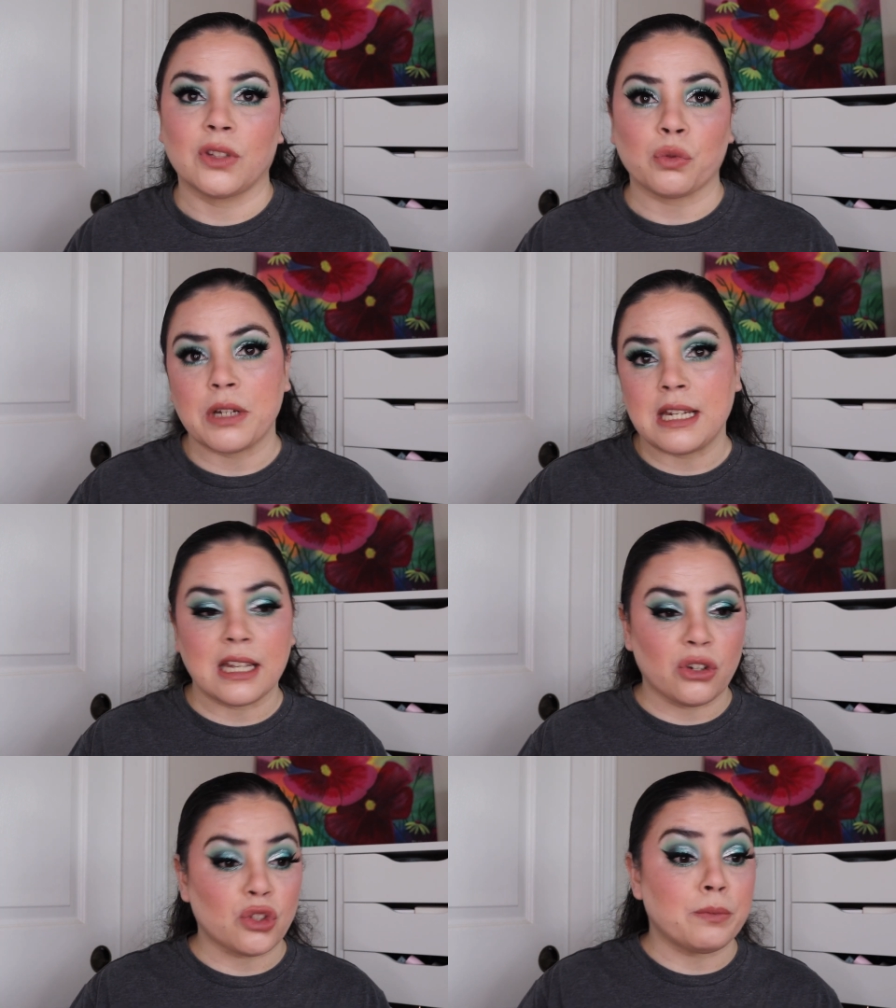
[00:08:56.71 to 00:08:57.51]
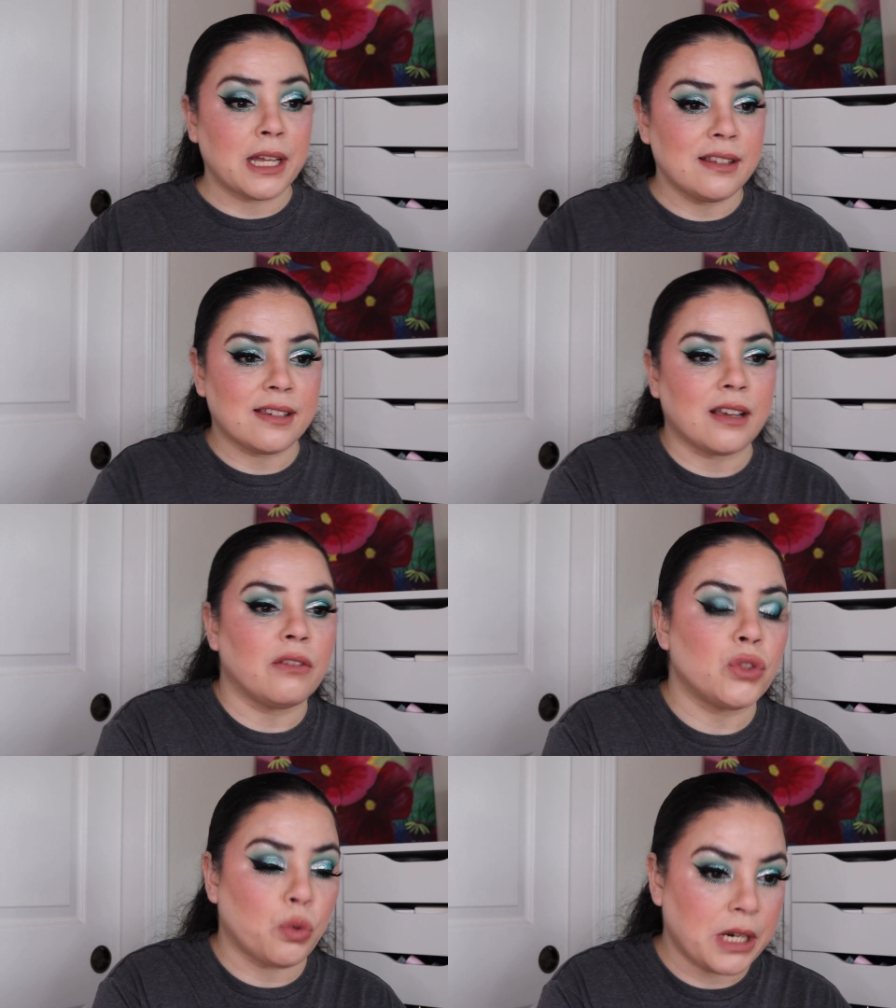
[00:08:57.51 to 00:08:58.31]
three-ish months
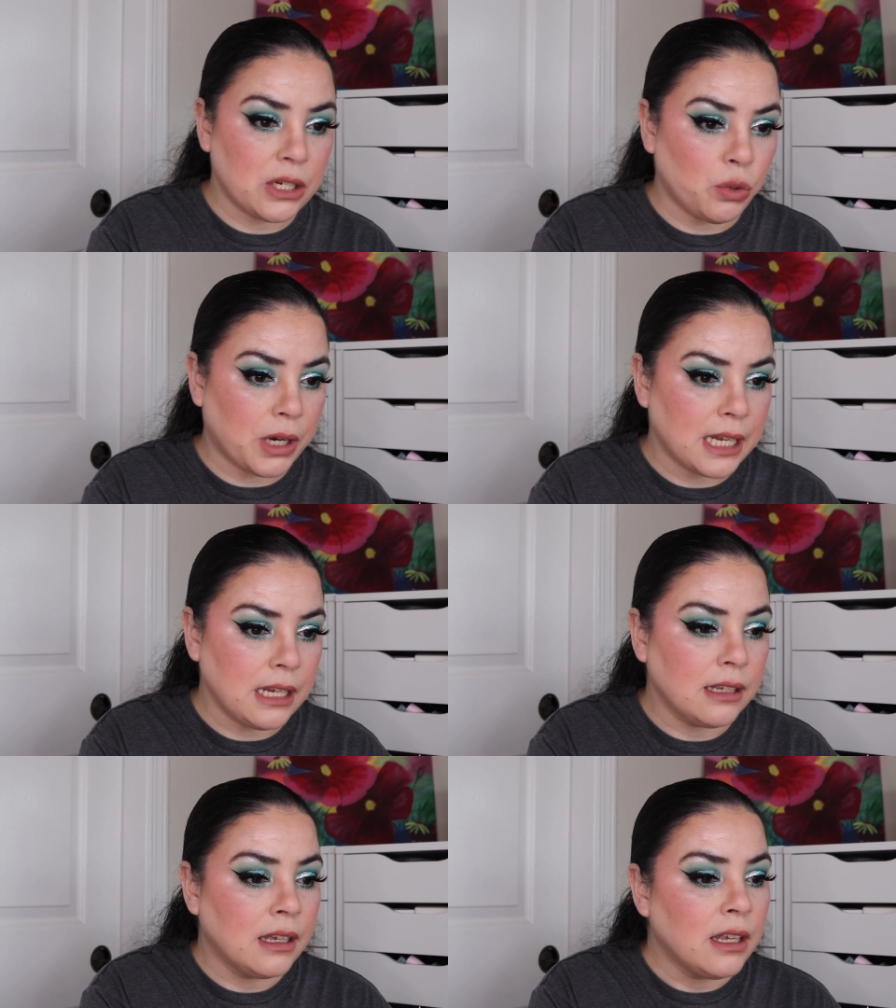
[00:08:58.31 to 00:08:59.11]
of twenty twenty.